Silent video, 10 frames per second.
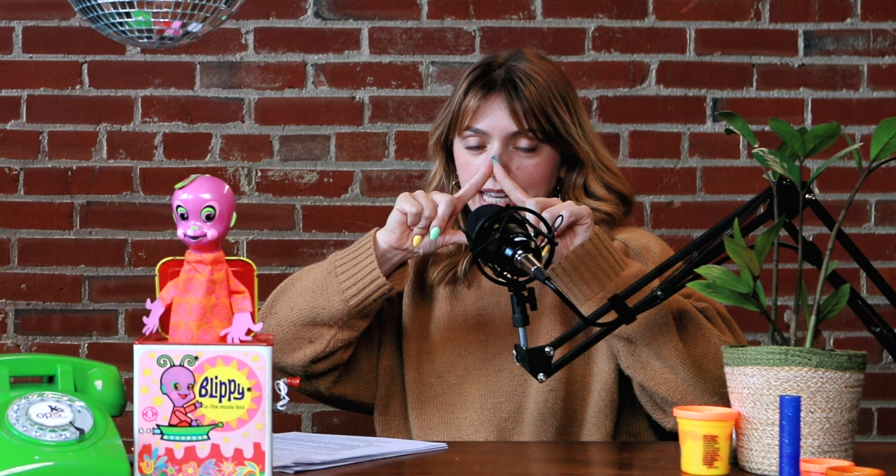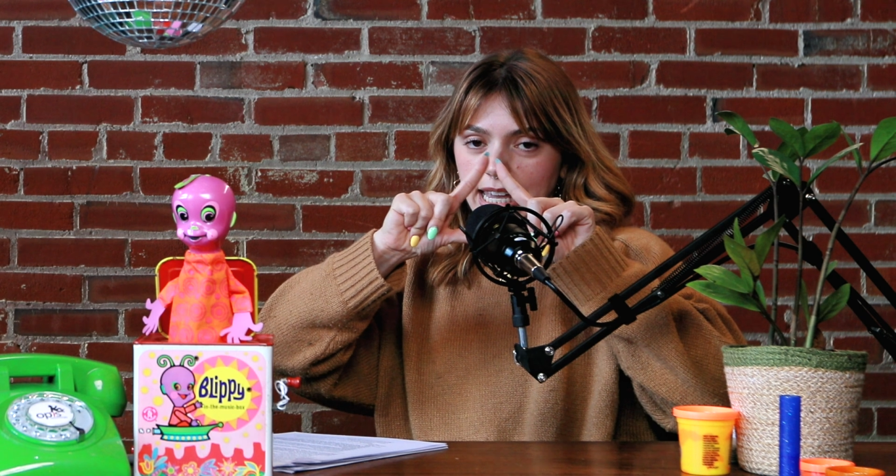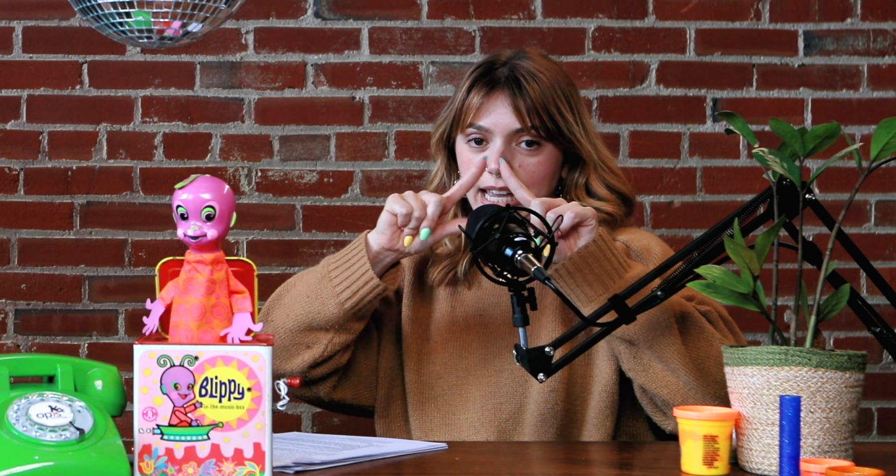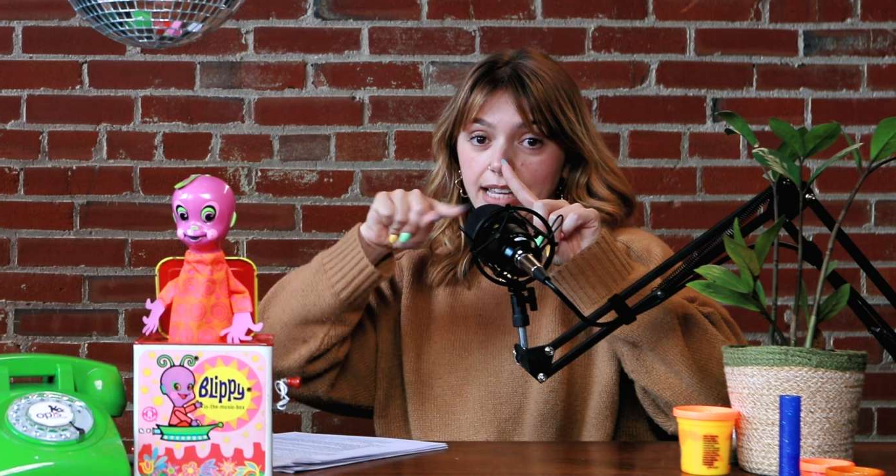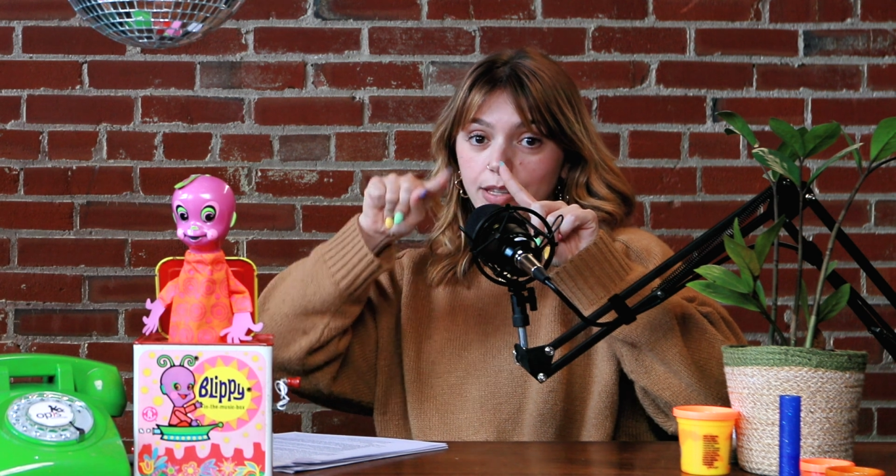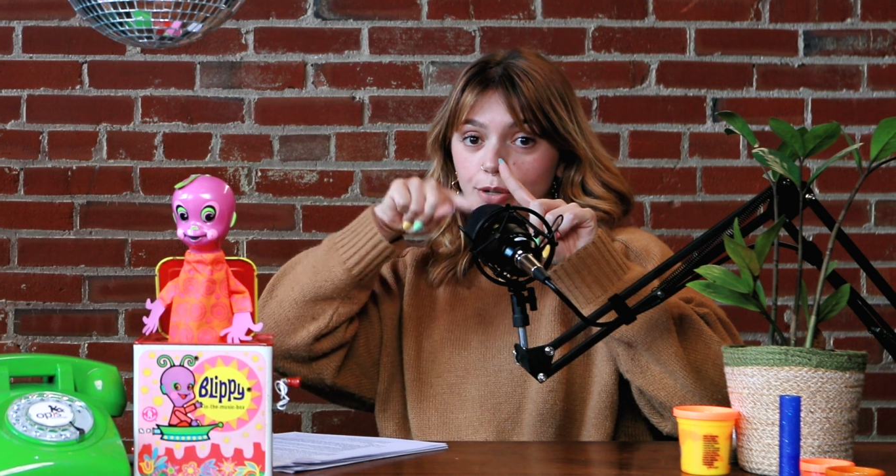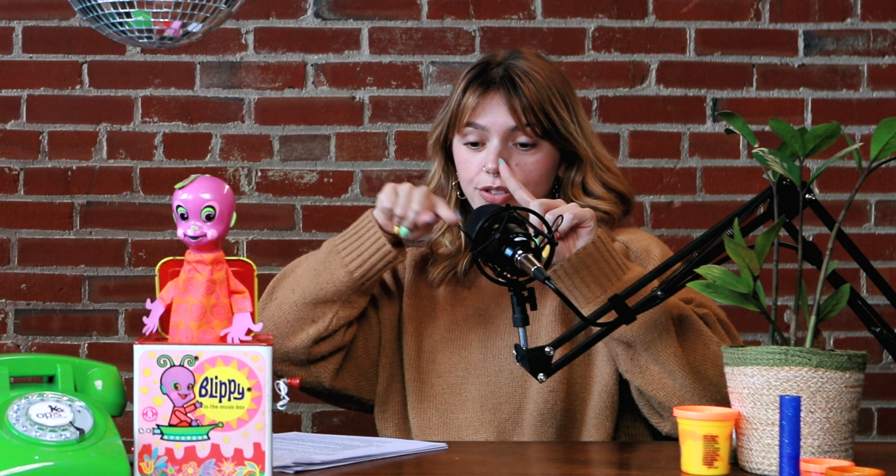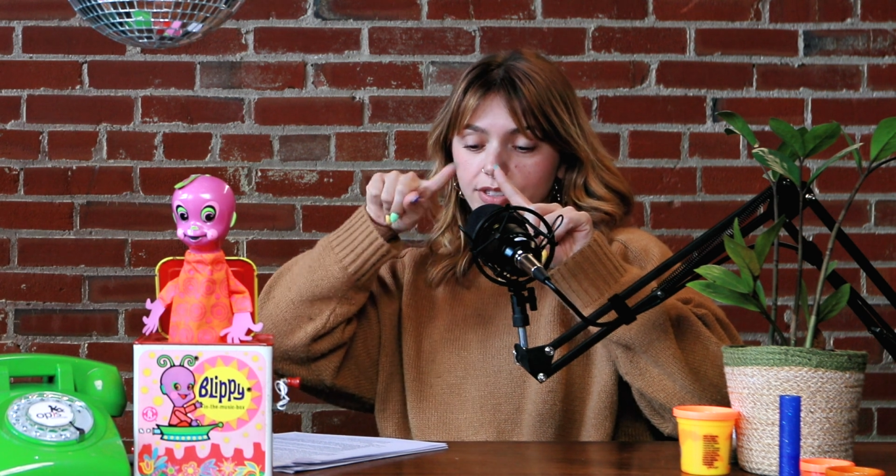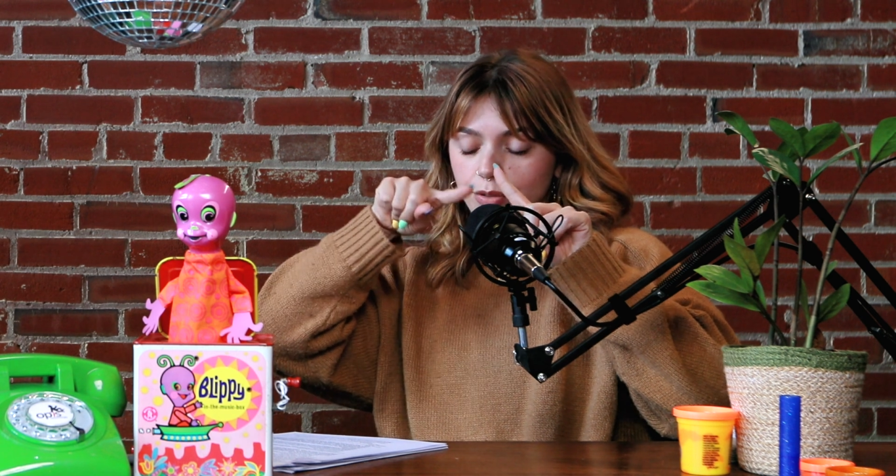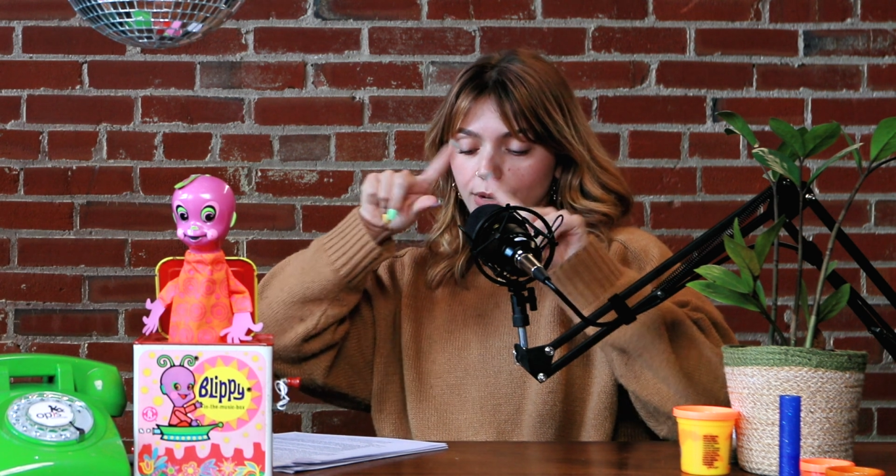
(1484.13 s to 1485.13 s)
And the
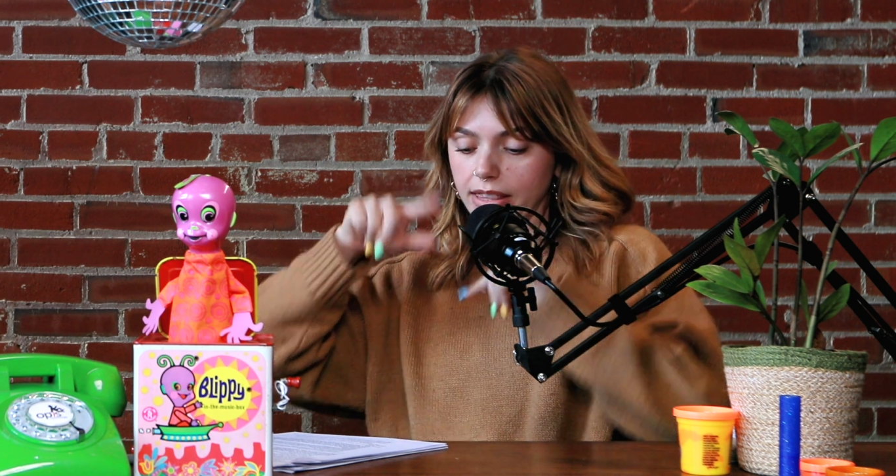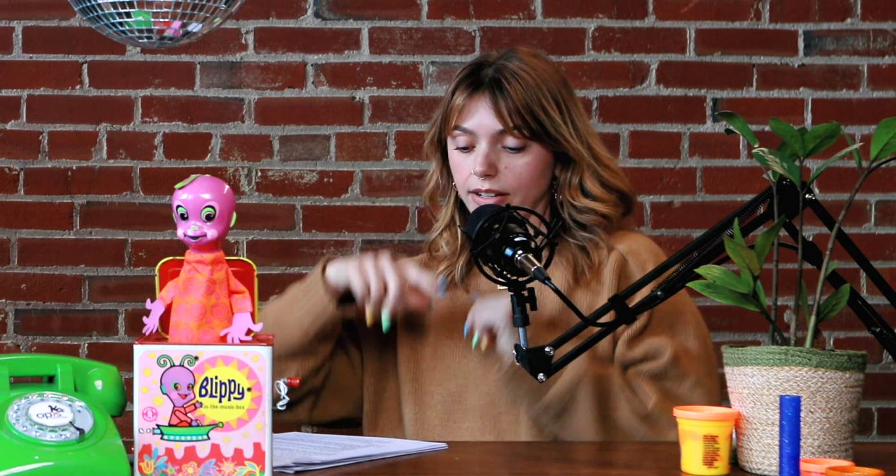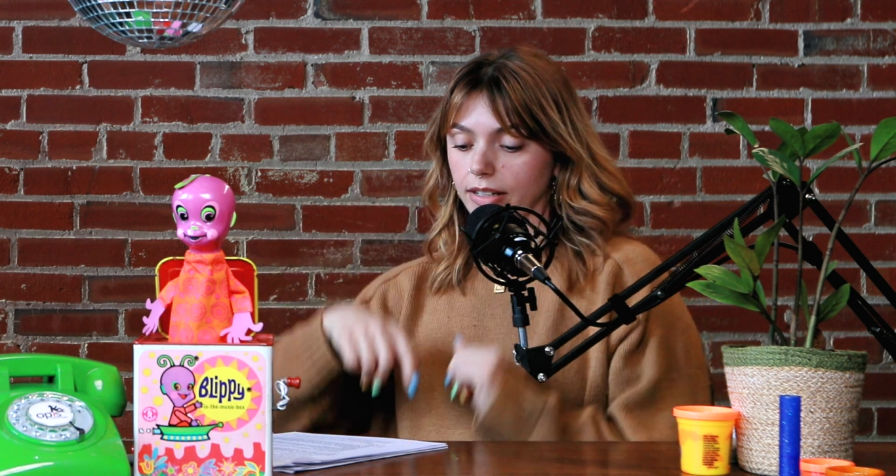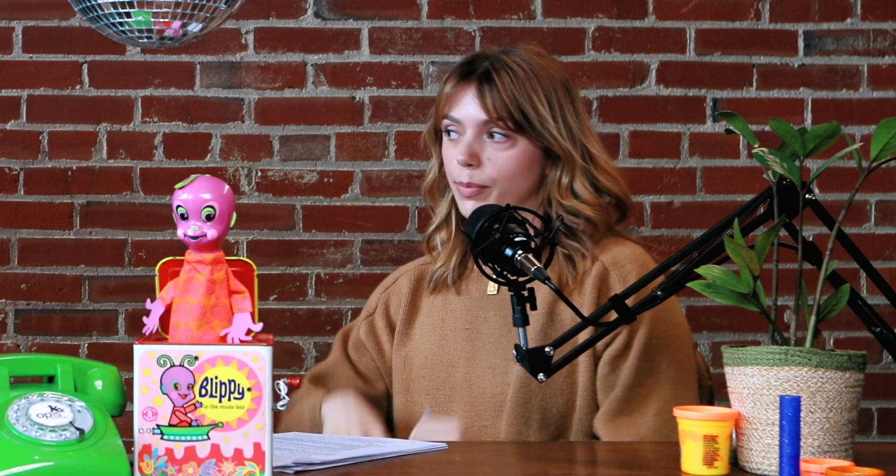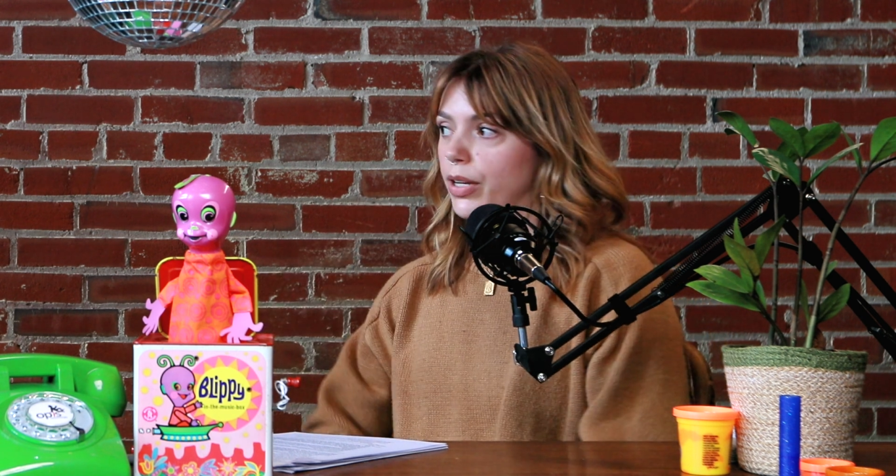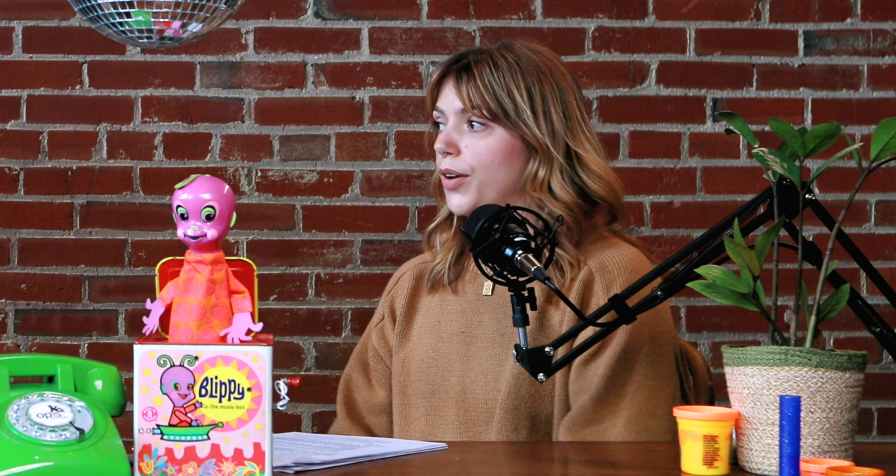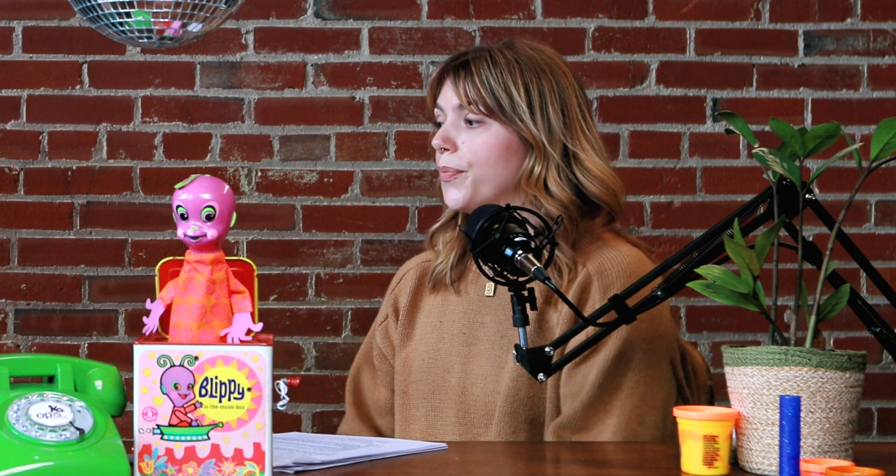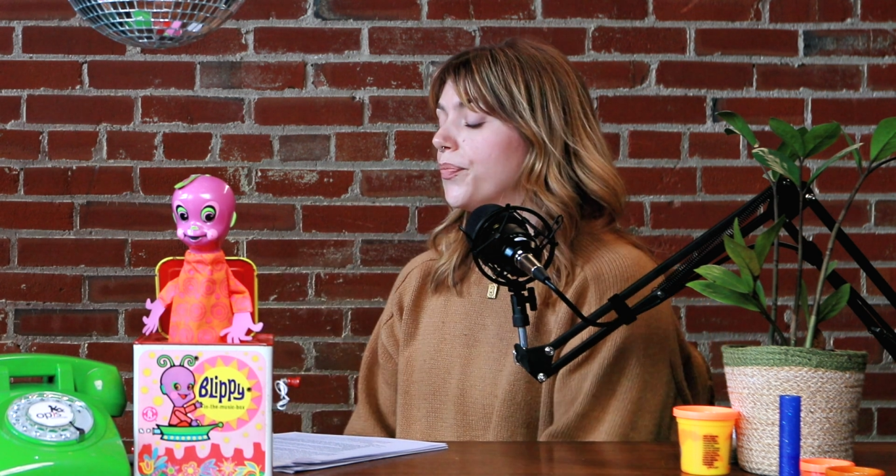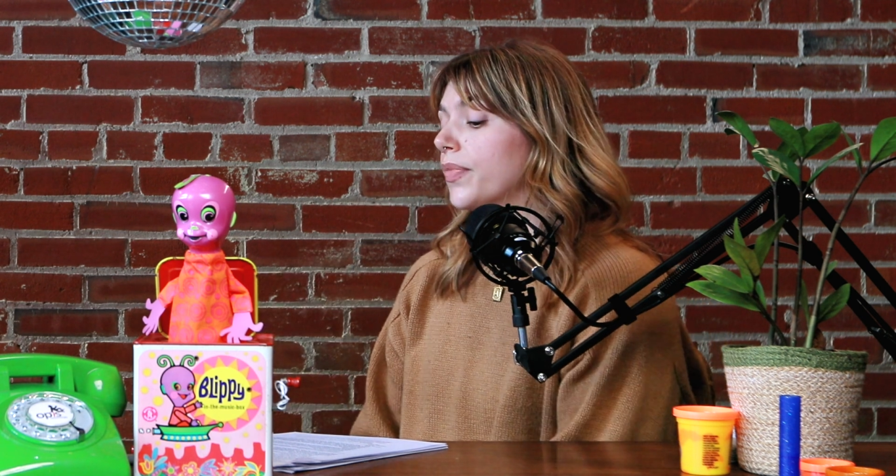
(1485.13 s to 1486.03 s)
person's right there in the middle.